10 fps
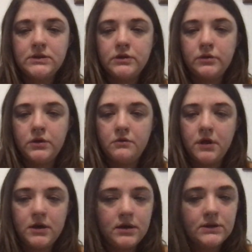included
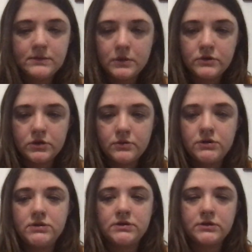graded exposure,
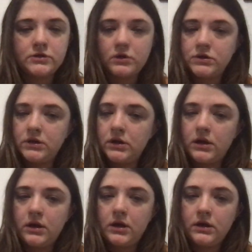which is constructing
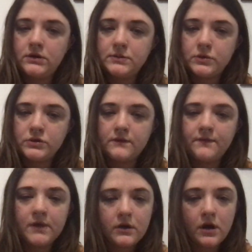exposure
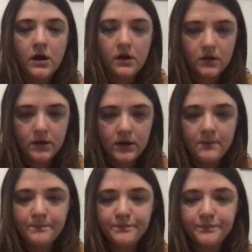fear
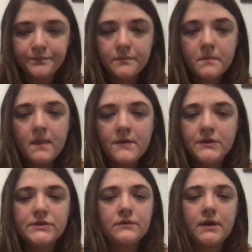hierarchy.
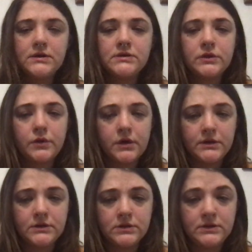These are ranked in
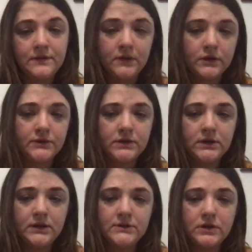according to difficulty.
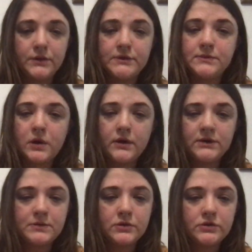They start with small
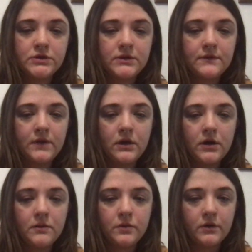exposure to the fear
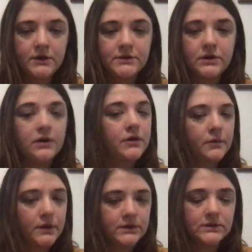and progress to harder
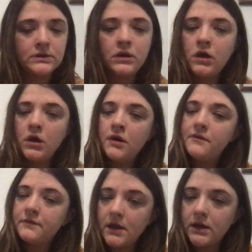ones.
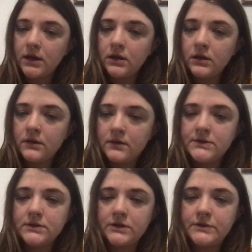Flooding, this
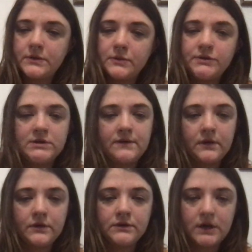starts with the most
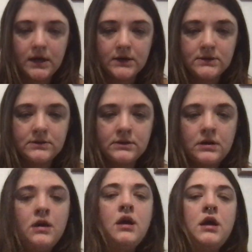difficult tasks.
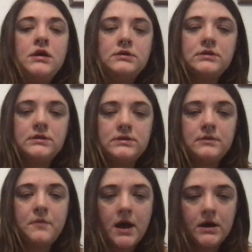
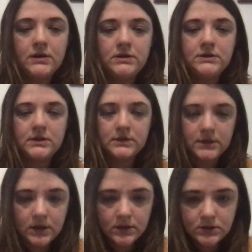Systematic
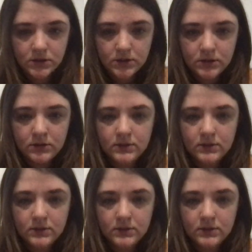desensitization.